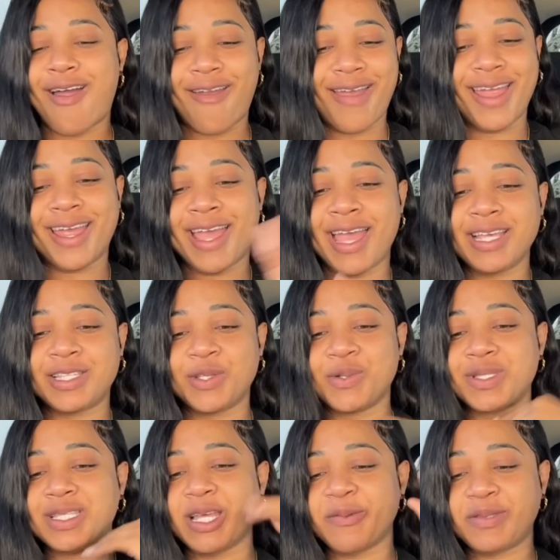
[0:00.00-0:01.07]
right, guys, so
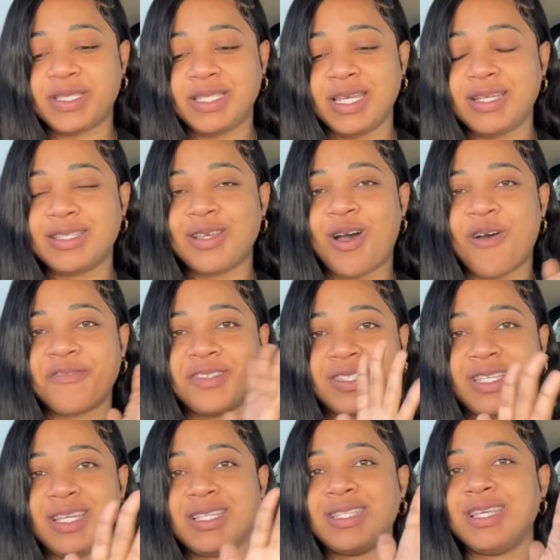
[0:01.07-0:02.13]
step 6 of
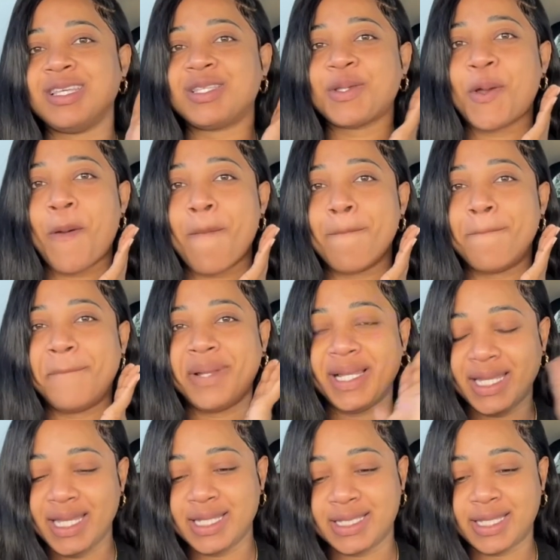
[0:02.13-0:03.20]
6 is
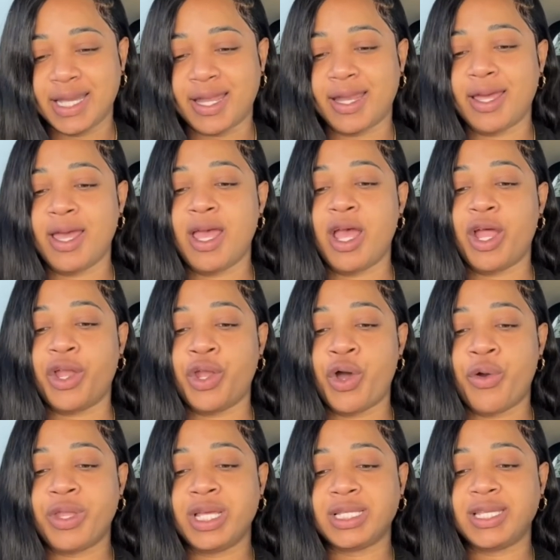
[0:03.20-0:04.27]
completed.
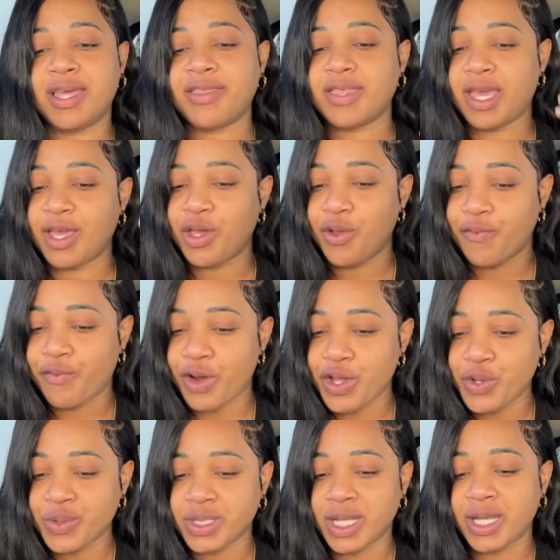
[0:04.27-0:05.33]
Now they say thank you for
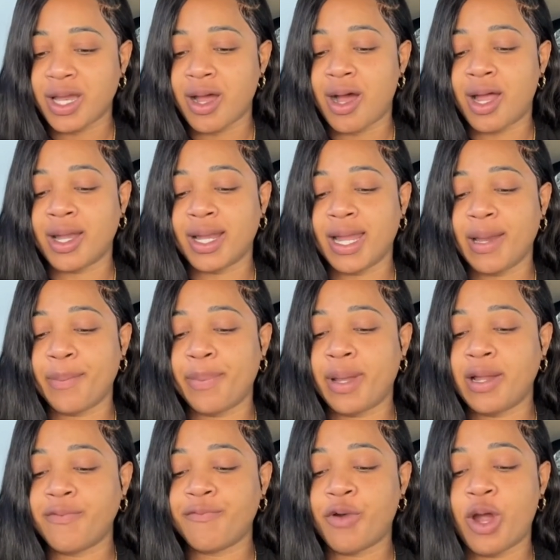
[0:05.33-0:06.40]
using their online
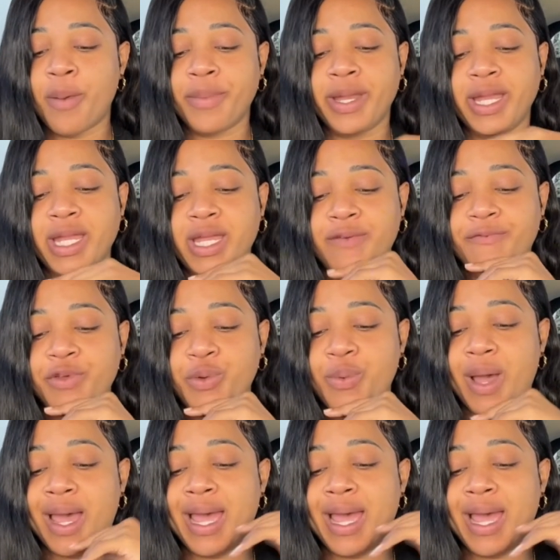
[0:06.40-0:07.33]
platform. They give you an